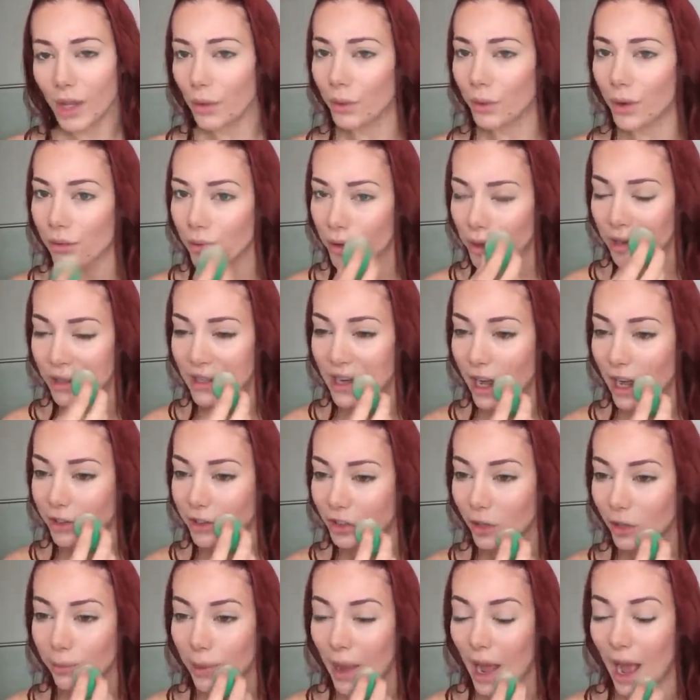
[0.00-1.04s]
work with a
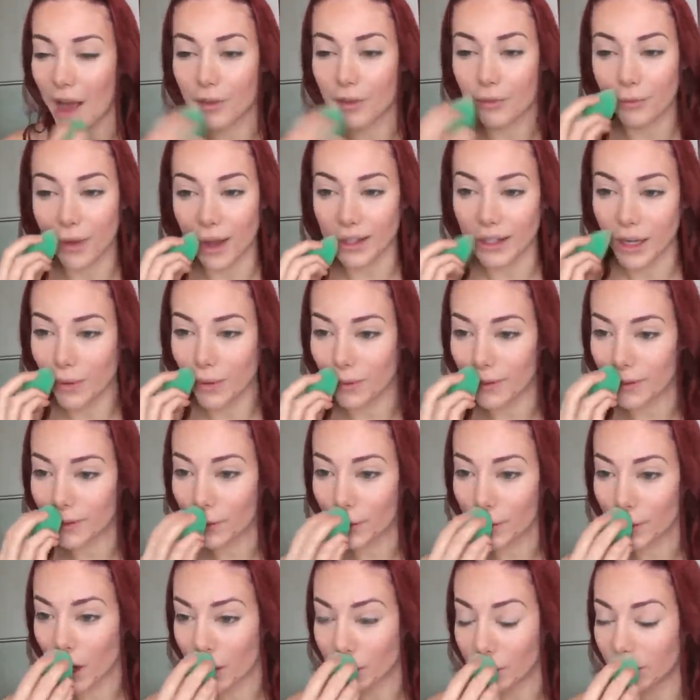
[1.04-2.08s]
naturopath, find out what's
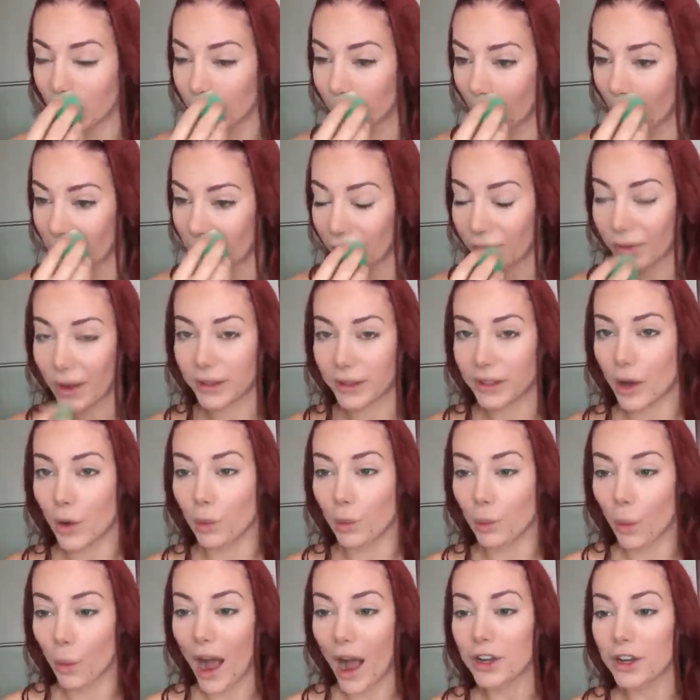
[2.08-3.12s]
going on in your body, find out
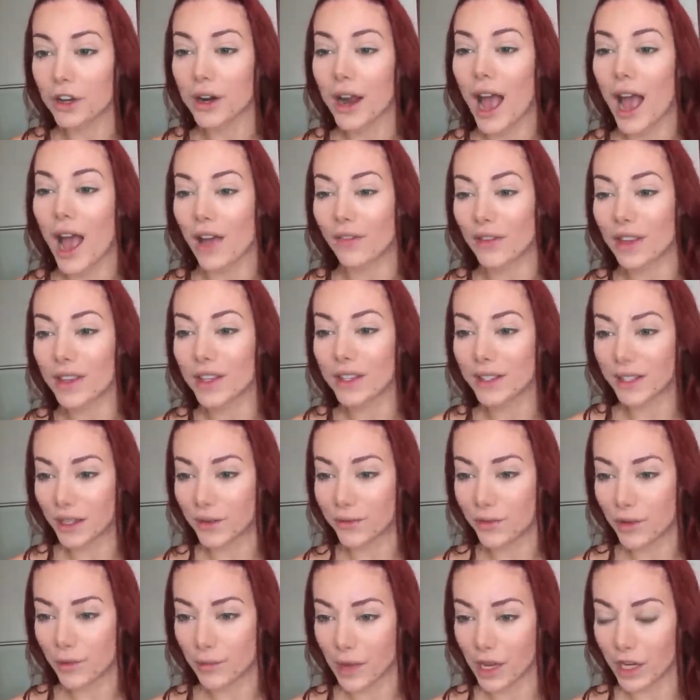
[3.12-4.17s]
why you're having this
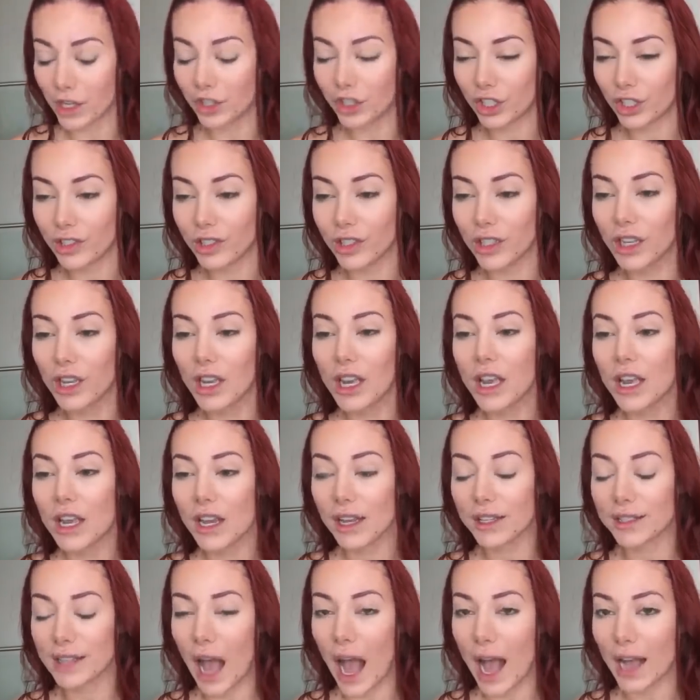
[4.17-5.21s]
inflammation,
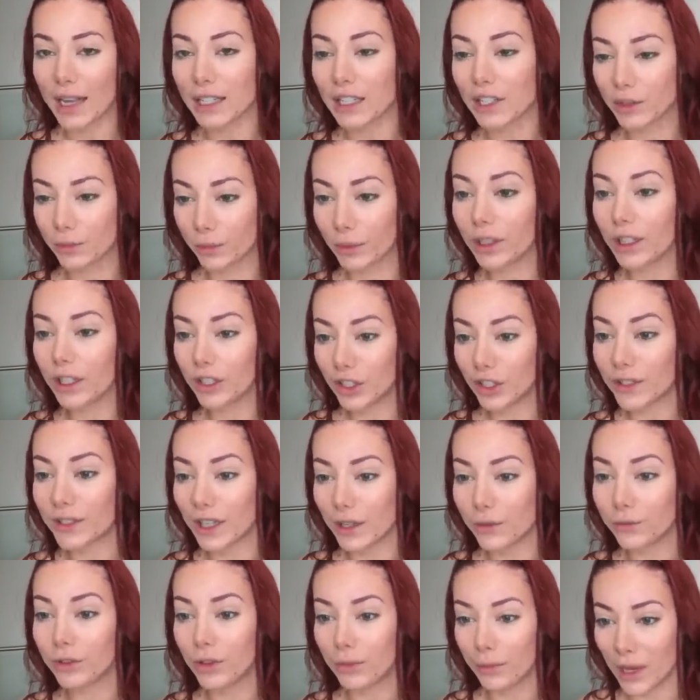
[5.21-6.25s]
because acne is really just
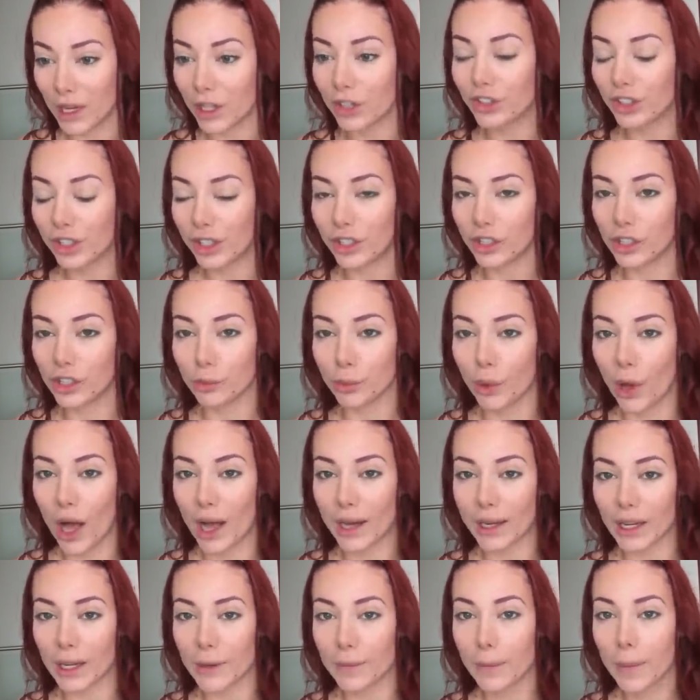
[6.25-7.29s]
inflammation in your
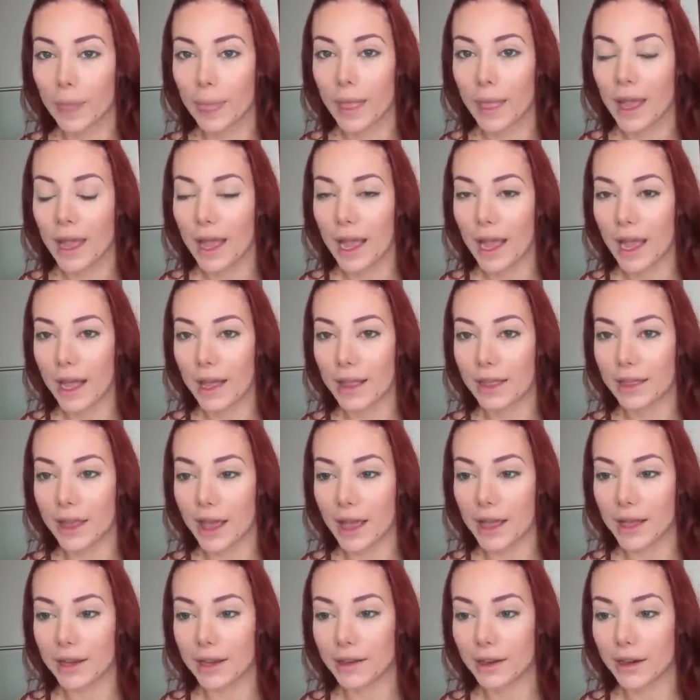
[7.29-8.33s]
body. And
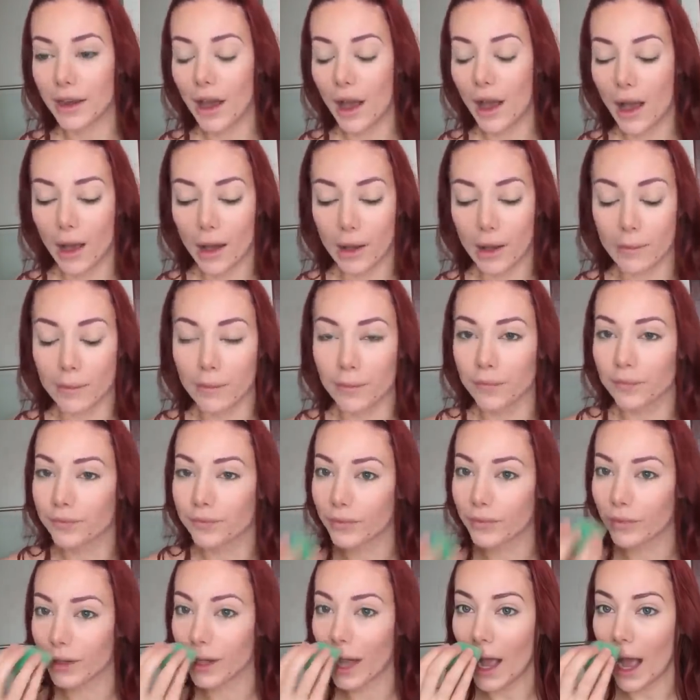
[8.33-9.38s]
then, um,
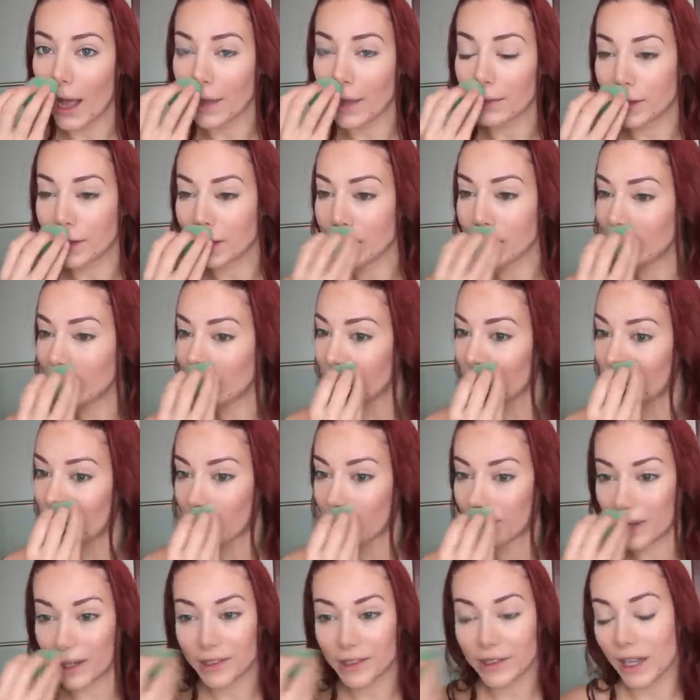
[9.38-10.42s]
yeah, and then heal it
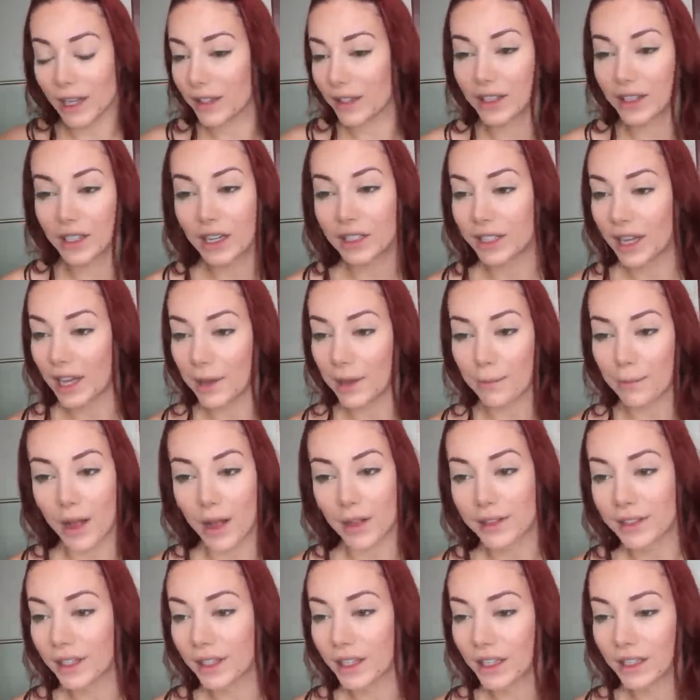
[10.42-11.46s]
from the inside. It's gonna take
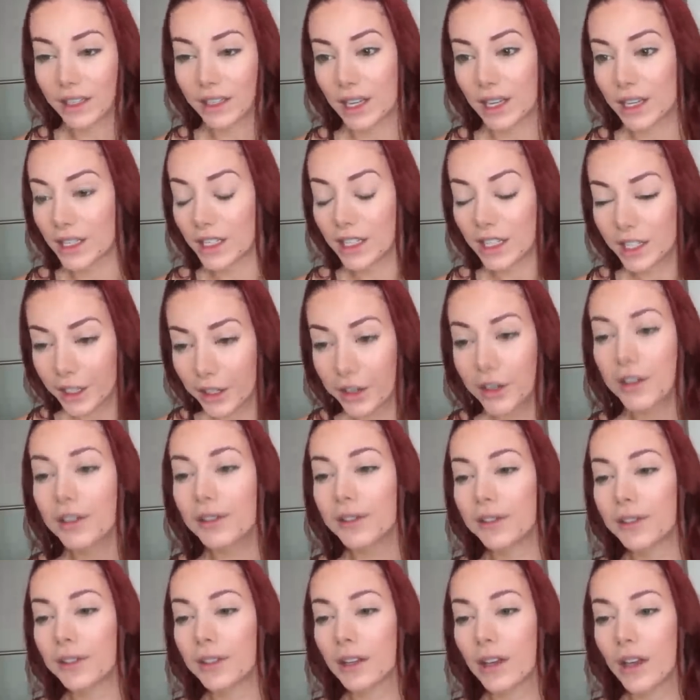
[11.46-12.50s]
months, it can take
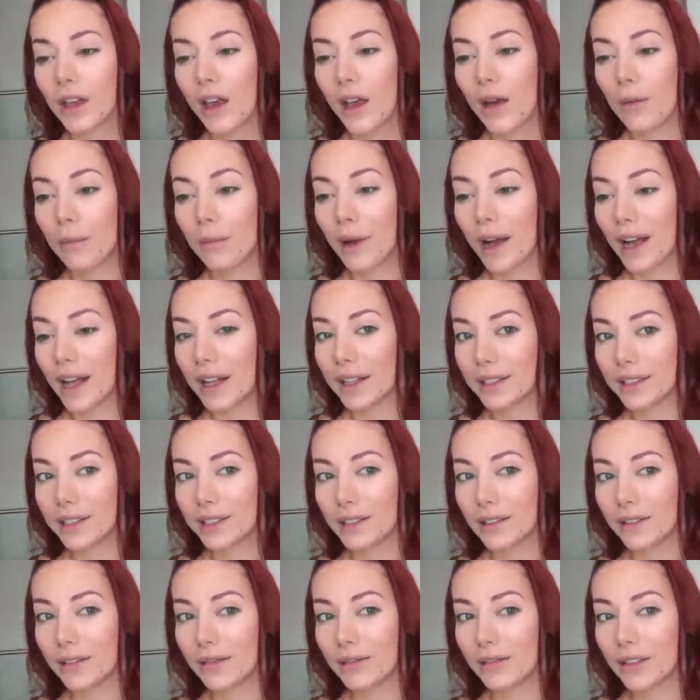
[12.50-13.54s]
years, but
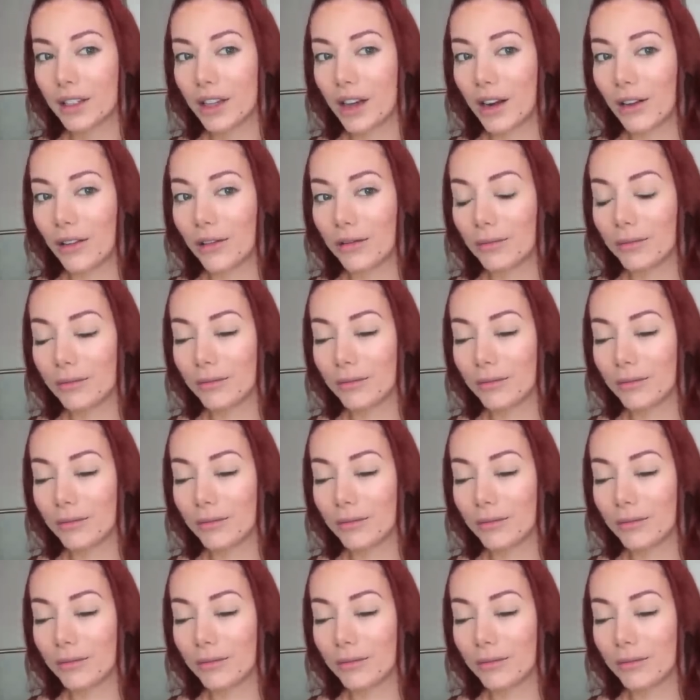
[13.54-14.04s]
you know,